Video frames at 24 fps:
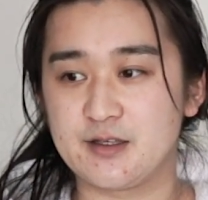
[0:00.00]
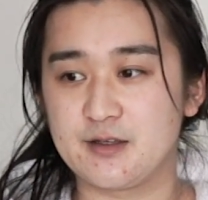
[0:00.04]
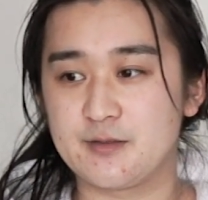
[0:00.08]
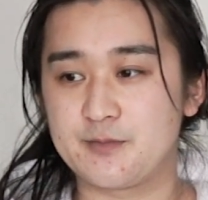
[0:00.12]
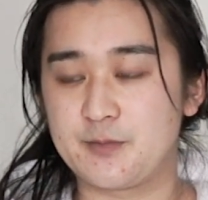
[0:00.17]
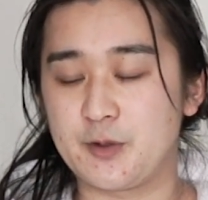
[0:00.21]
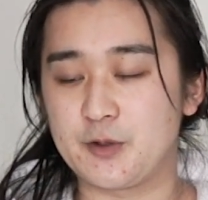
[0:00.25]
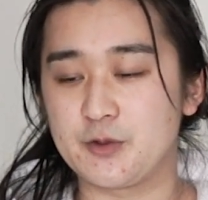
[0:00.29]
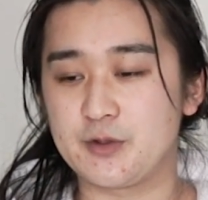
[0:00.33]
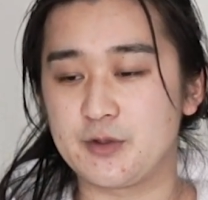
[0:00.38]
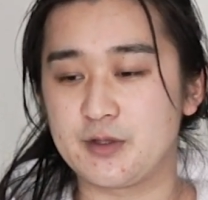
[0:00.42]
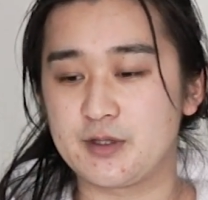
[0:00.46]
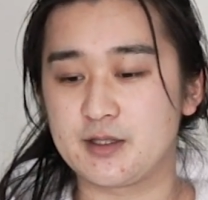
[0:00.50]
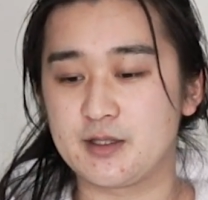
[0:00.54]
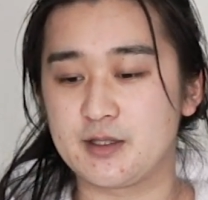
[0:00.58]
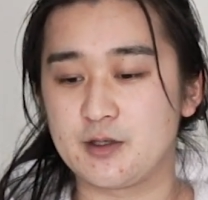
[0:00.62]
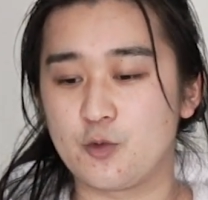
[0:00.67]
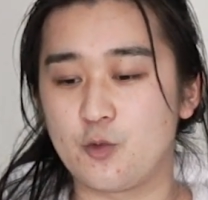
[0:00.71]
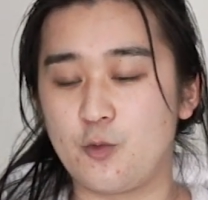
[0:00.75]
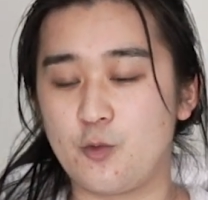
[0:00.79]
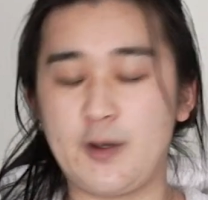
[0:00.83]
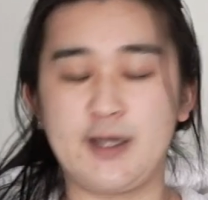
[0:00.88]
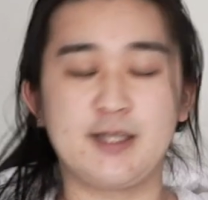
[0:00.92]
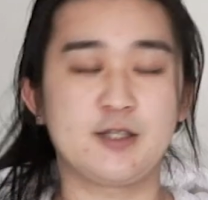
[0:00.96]
both
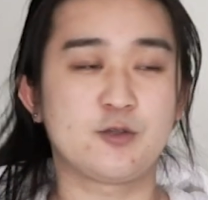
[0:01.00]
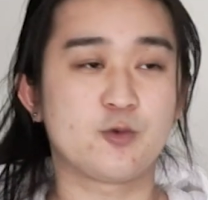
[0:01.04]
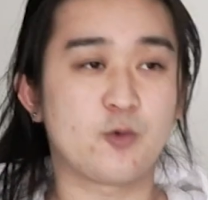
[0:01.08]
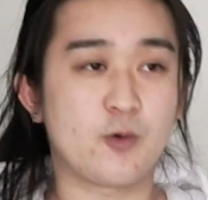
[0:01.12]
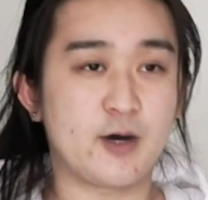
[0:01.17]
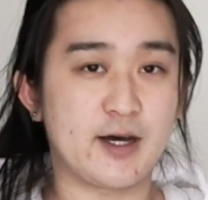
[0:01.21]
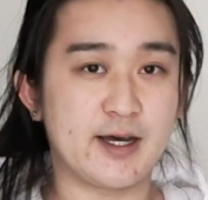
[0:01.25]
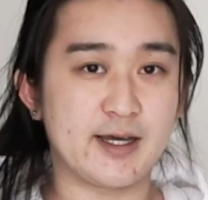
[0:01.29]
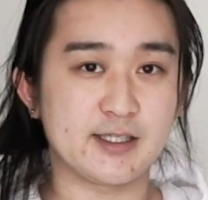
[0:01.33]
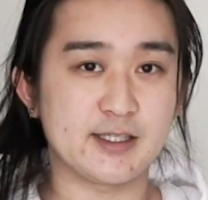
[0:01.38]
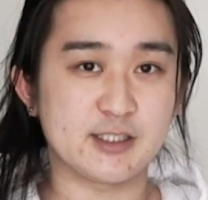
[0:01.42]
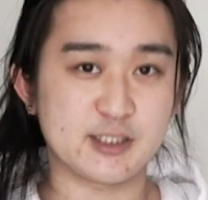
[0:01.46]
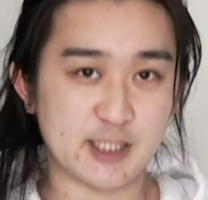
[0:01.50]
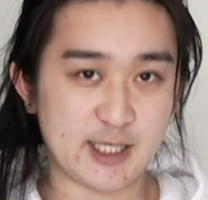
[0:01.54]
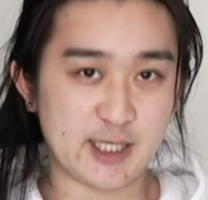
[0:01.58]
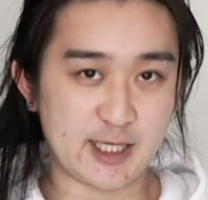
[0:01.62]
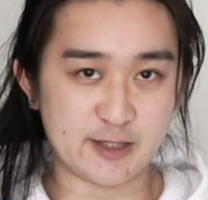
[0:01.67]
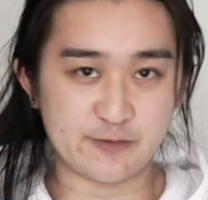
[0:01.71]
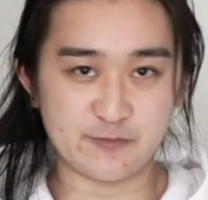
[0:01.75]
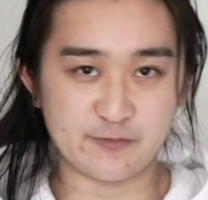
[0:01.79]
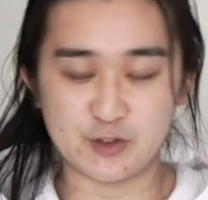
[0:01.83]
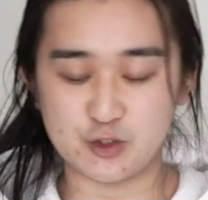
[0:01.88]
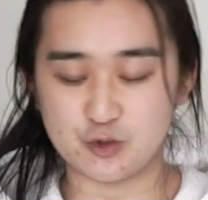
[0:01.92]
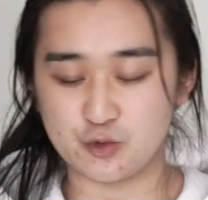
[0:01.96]
weight-wise
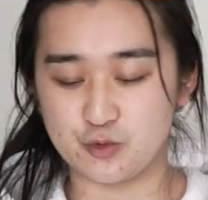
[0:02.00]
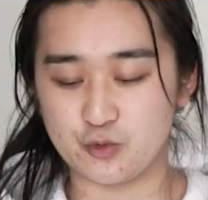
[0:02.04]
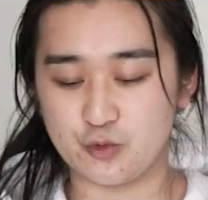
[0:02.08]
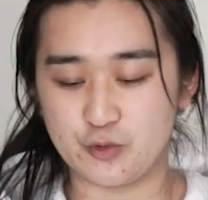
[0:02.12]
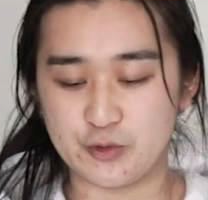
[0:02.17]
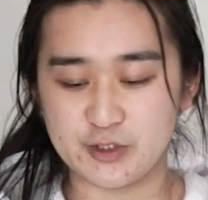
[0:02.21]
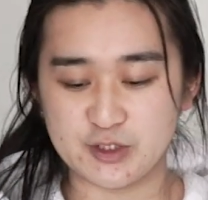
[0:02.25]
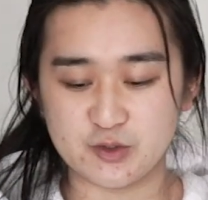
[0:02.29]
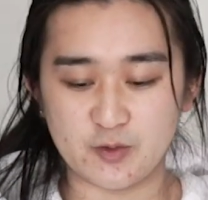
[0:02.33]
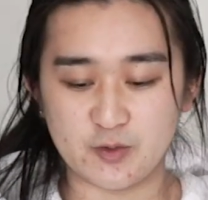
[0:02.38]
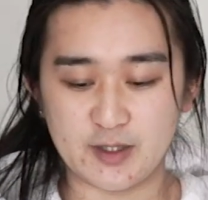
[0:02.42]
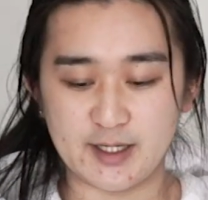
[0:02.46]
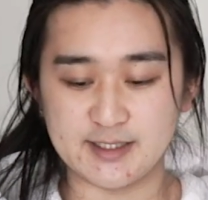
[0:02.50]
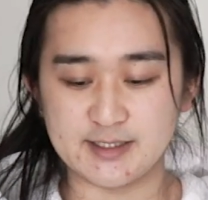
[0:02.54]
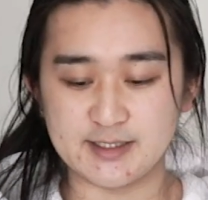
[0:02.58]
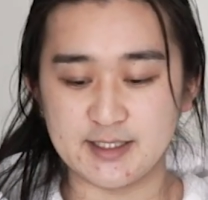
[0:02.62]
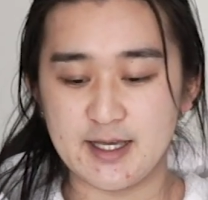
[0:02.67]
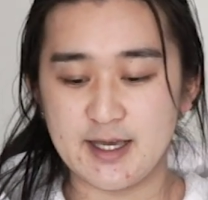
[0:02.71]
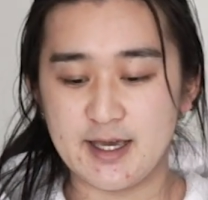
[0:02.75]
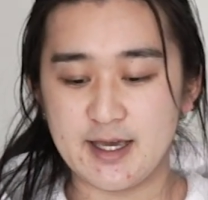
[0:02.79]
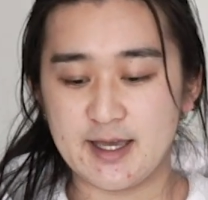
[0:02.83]
and visual noise-wise,